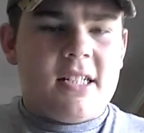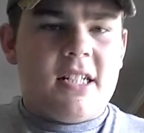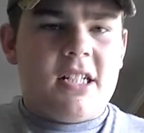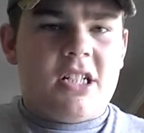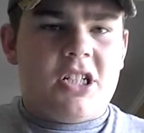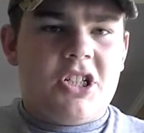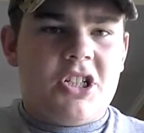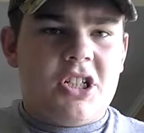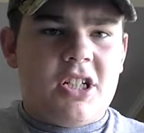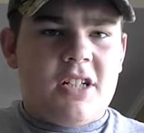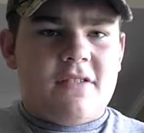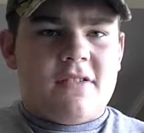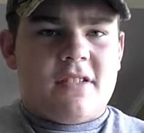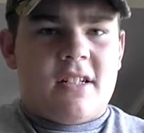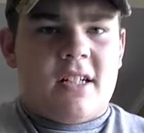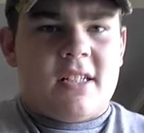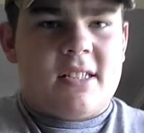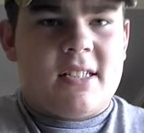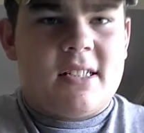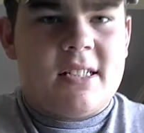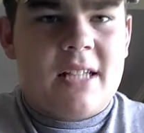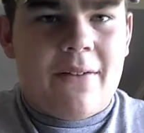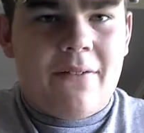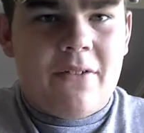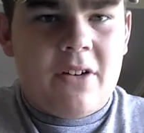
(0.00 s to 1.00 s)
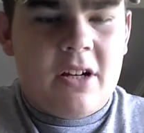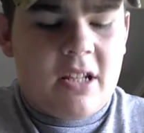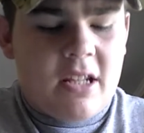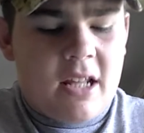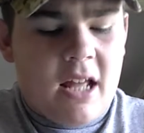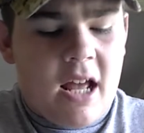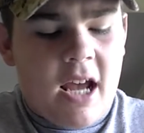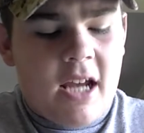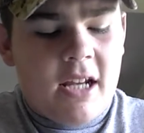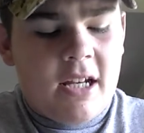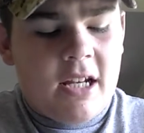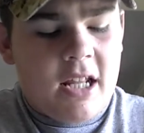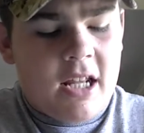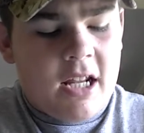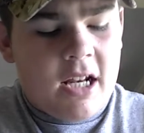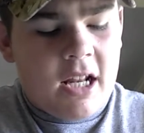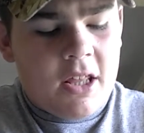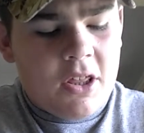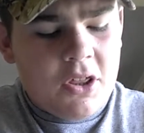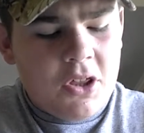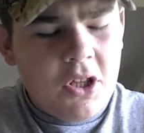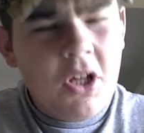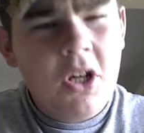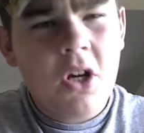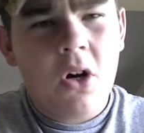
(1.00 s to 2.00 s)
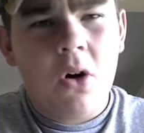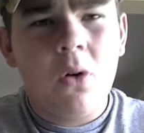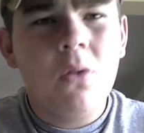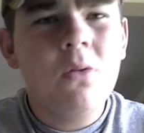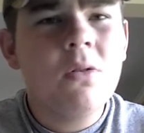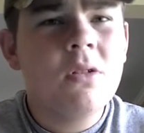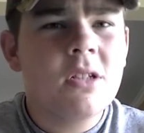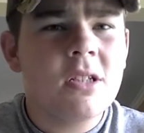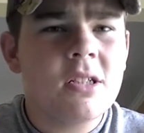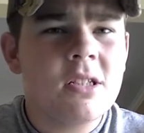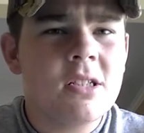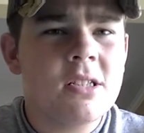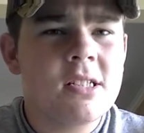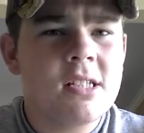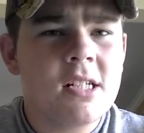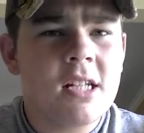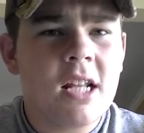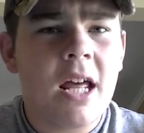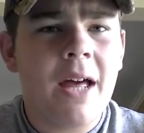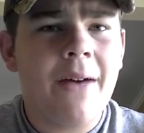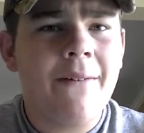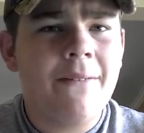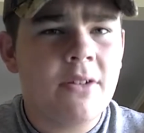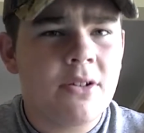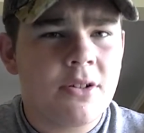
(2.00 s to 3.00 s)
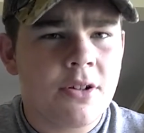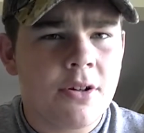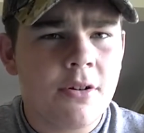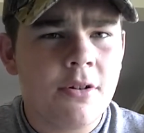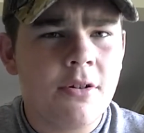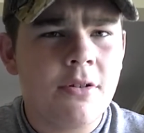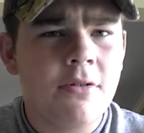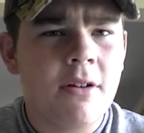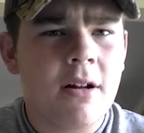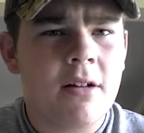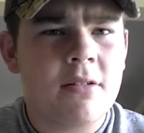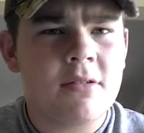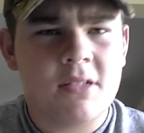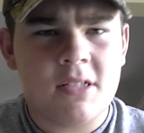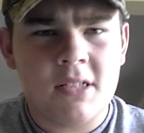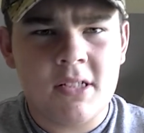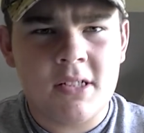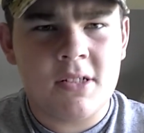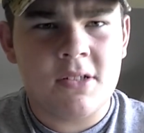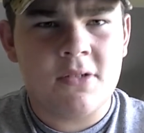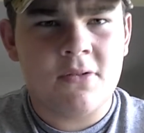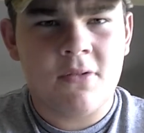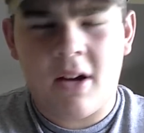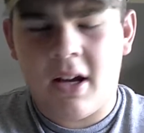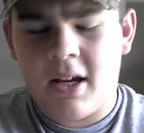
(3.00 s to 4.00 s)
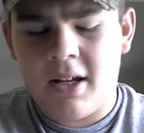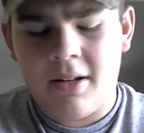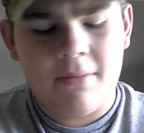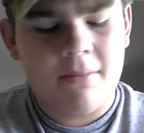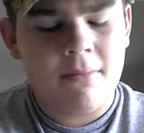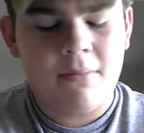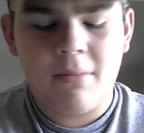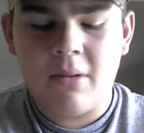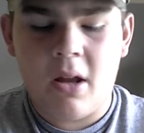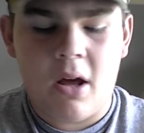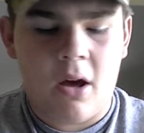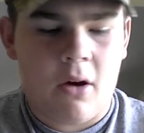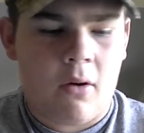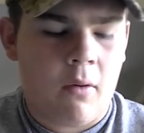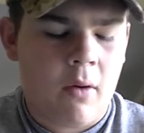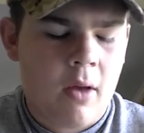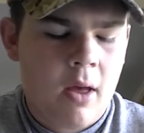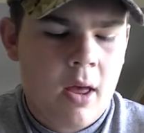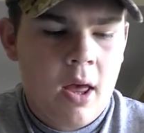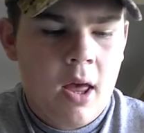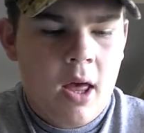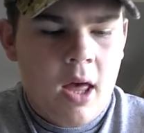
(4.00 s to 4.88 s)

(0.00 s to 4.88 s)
City Chiefs at 7-9, and I think Oakland is going to have a turnaround season, right? No.